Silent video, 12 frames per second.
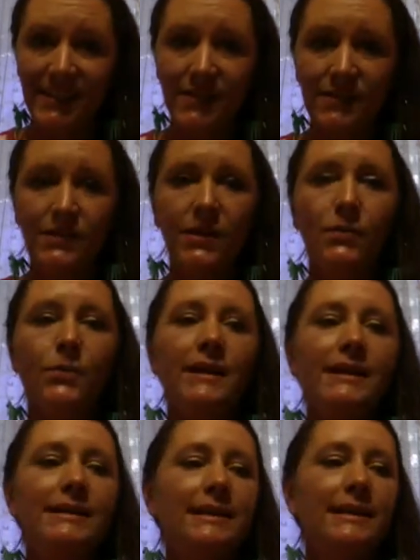So
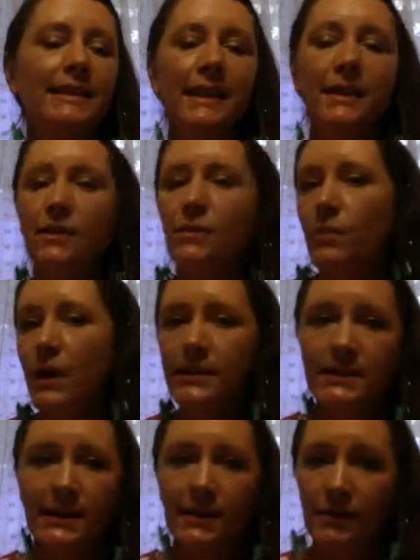what is it that you
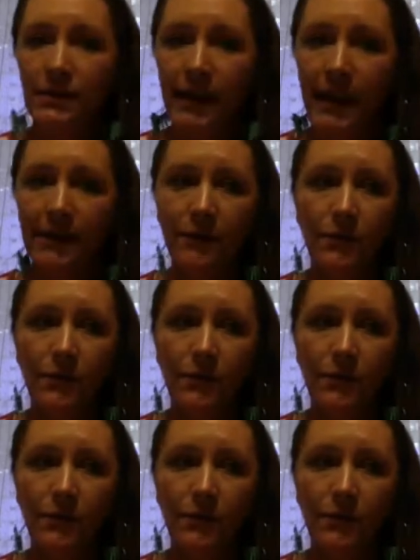want in your life?